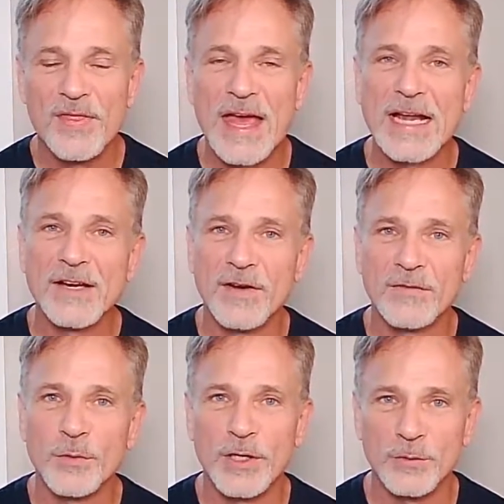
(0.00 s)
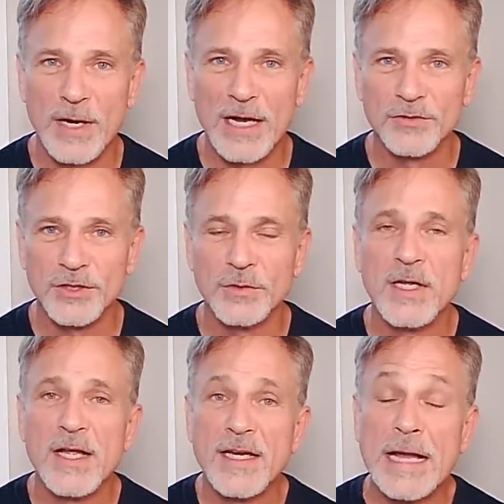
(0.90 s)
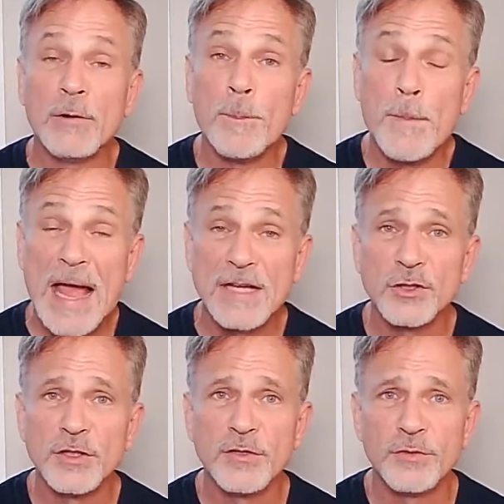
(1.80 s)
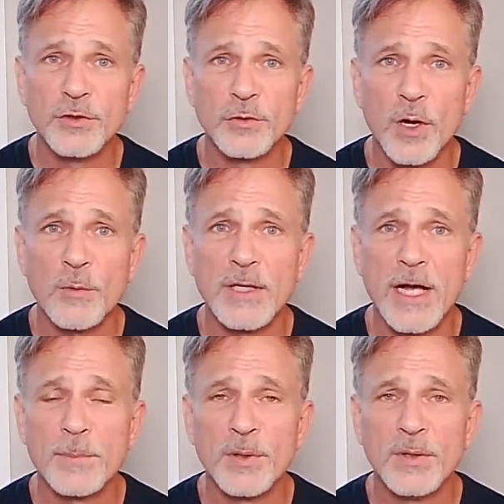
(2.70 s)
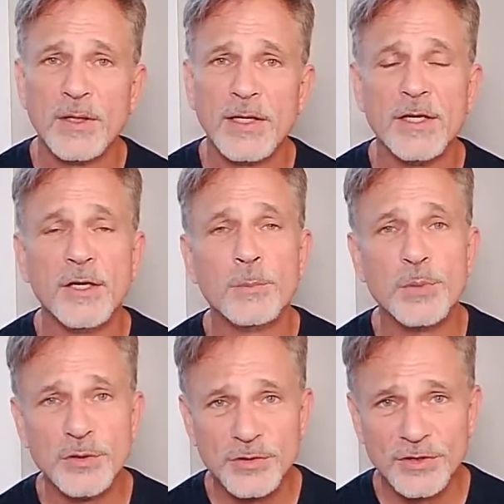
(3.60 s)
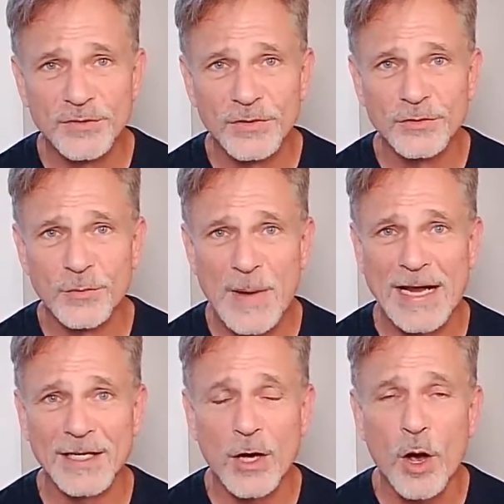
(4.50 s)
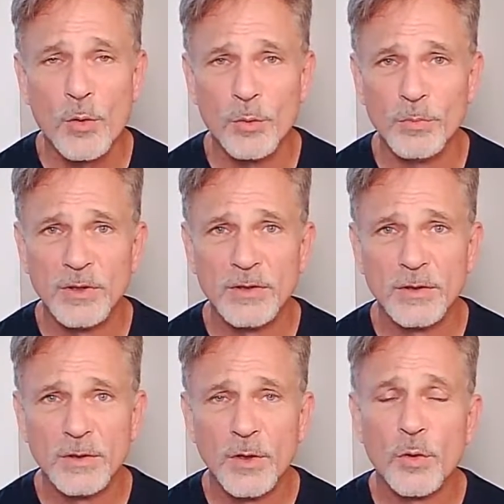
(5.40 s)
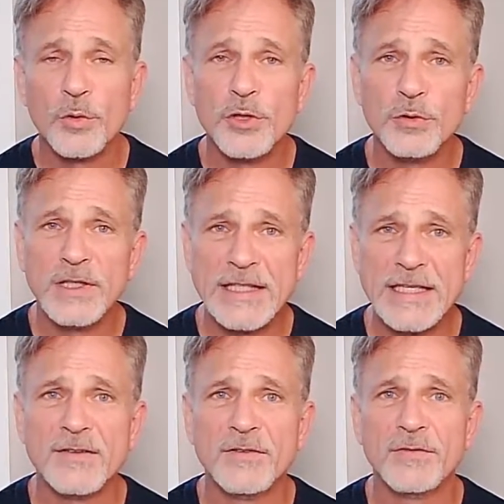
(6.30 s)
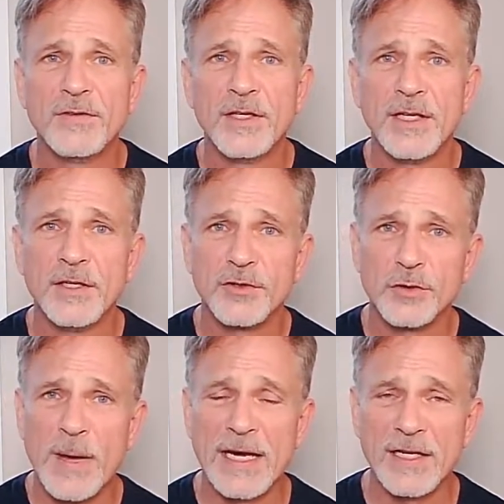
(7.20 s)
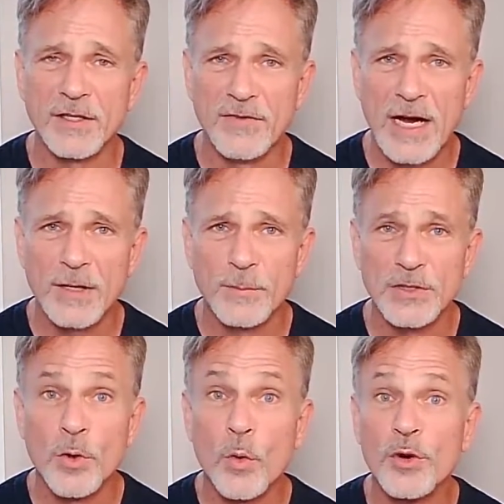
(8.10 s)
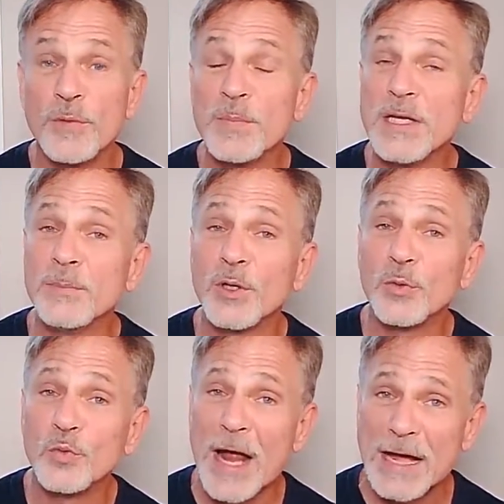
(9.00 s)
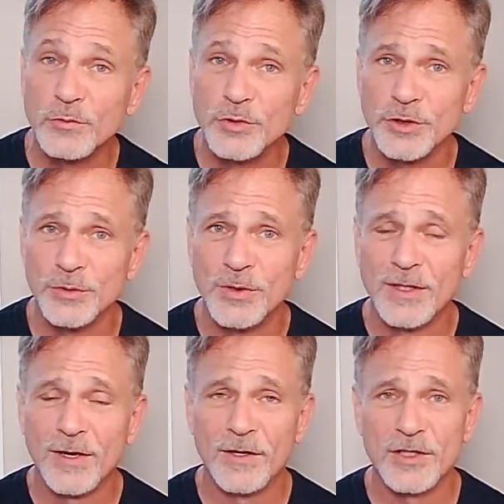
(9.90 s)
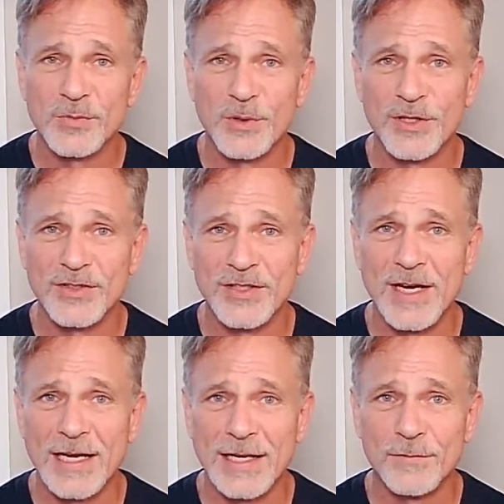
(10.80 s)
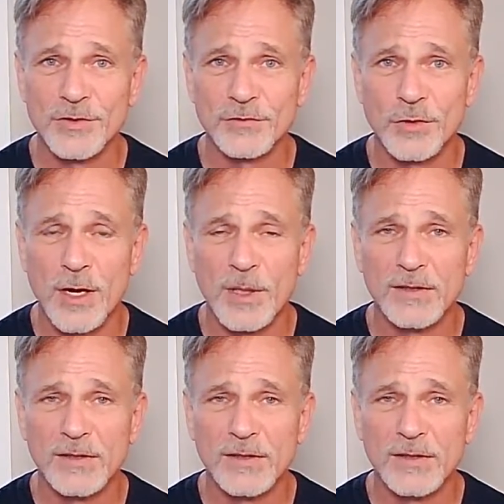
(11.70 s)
that of everyone around you. Now imagine if you're growing up in an abusive and traumatic home, or you live in a traumatic environment, or the people around you are experiencing high levels of trauma.